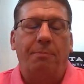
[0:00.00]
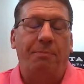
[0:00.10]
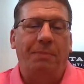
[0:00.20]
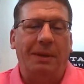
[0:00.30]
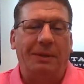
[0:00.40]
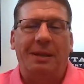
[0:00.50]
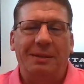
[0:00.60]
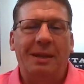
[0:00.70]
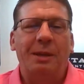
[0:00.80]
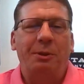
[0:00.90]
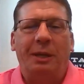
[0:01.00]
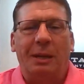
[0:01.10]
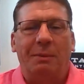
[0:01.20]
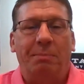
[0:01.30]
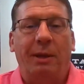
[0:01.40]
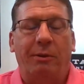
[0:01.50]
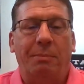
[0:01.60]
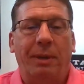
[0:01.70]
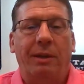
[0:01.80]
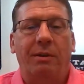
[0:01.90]
it continue to get bigger and
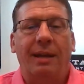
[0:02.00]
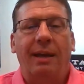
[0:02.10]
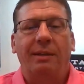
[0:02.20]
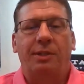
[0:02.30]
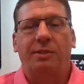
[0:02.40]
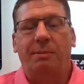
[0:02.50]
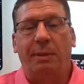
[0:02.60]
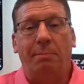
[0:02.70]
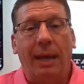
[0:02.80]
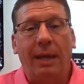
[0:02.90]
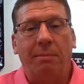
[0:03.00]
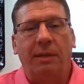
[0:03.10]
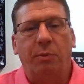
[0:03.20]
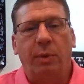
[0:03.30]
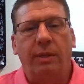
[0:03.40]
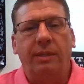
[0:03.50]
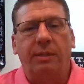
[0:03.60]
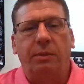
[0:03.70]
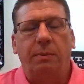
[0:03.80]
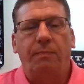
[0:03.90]
bigger, not just to be big, but really
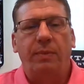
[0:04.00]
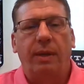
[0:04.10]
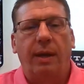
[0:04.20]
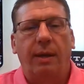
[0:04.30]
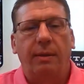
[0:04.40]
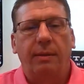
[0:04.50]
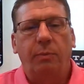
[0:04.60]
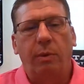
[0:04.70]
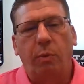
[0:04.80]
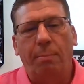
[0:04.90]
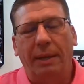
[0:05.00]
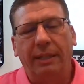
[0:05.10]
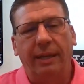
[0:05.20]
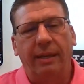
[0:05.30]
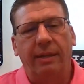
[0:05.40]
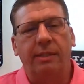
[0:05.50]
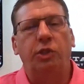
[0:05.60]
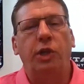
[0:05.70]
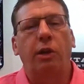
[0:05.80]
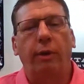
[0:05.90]
to uh, we're building it. It's a
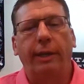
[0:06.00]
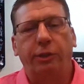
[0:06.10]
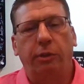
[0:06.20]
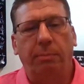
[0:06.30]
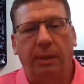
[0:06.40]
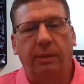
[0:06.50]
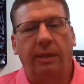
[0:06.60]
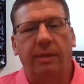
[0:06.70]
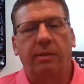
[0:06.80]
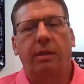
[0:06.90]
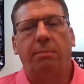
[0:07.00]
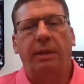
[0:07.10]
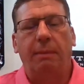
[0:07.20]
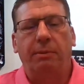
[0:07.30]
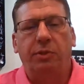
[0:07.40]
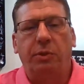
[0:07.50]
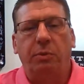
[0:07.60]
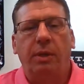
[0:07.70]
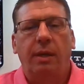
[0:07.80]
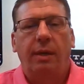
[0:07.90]
generational building. It's going to be able to
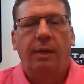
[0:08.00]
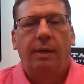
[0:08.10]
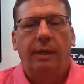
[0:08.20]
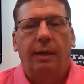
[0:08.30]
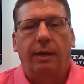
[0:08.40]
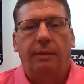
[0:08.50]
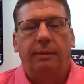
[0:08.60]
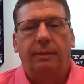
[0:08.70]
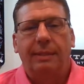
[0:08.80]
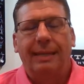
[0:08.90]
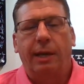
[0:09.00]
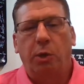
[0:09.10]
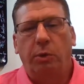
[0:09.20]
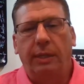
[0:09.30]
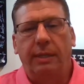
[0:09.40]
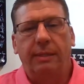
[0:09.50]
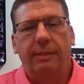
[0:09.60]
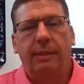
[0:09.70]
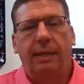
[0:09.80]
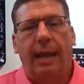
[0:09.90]
uh, not only
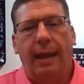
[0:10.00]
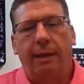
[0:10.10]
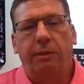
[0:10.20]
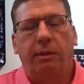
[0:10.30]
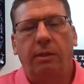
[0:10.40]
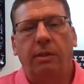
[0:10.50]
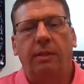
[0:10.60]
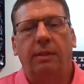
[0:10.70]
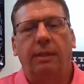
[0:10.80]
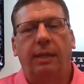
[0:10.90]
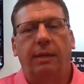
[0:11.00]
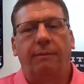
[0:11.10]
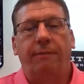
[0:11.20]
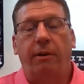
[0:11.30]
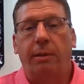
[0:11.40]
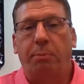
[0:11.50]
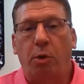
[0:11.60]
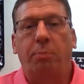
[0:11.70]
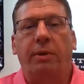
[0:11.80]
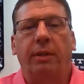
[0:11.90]
handle uh, very
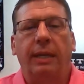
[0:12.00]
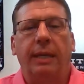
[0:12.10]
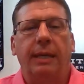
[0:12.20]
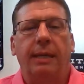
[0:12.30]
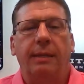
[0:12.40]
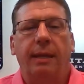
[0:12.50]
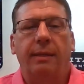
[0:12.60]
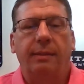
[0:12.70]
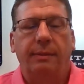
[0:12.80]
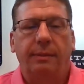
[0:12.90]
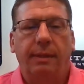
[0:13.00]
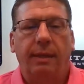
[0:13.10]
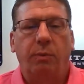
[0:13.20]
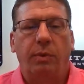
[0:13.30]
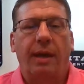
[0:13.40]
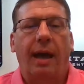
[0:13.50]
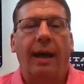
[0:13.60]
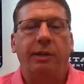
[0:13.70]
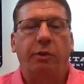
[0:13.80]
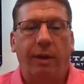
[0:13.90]
appropriately and, and with high
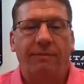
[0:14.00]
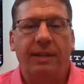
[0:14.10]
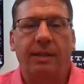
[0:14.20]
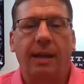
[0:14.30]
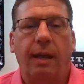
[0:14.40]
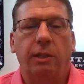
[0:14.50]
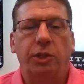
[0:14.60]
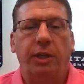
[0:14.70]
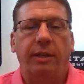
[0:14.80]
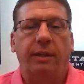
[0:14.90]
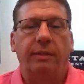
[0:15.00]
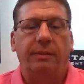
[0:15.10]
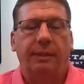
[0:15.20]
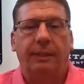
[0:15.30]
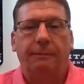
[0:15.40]
degree of technology and, and, uh,